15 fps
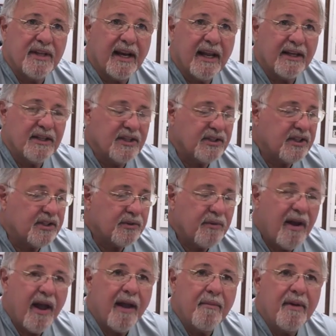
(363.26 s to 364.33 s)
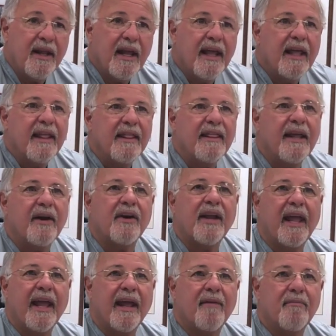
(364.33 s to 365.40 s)
that I just described, there
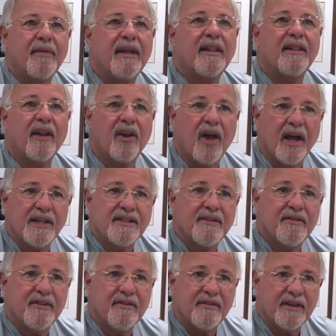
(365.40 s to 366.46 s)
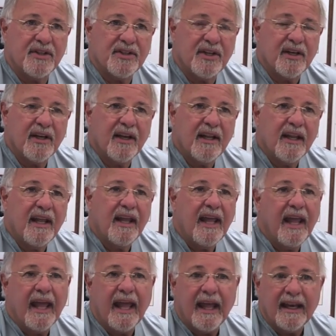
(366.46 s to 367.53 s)
can be the loss of the vision
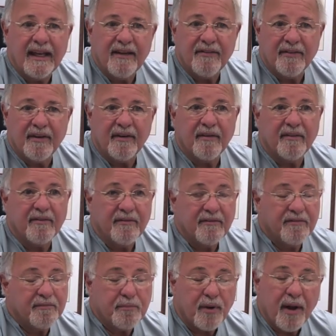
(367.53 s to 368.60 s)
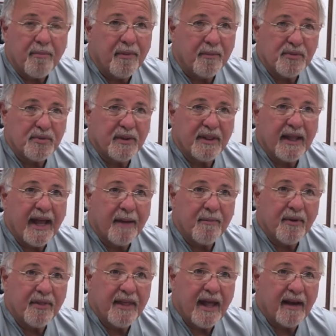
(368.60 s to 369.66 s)
and even problems with the
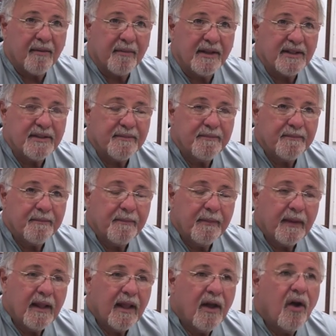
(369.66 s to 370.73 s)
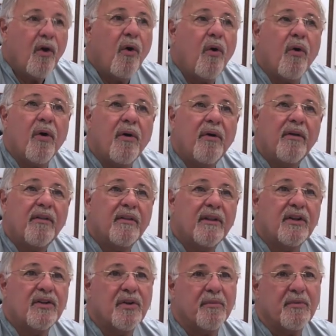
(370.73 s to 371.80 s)
hypothalamus. Or
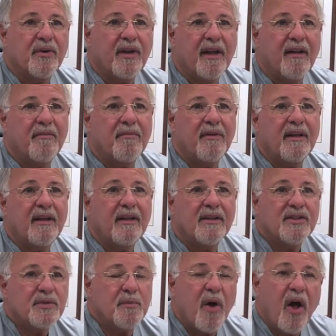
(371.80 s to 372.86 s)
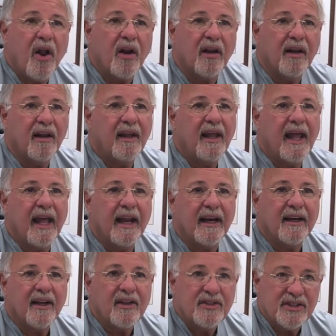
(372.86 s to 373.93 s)
the tumor can be small
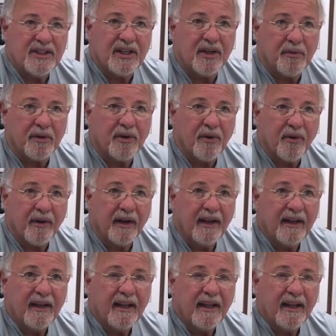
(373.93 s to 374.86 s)
and secretory,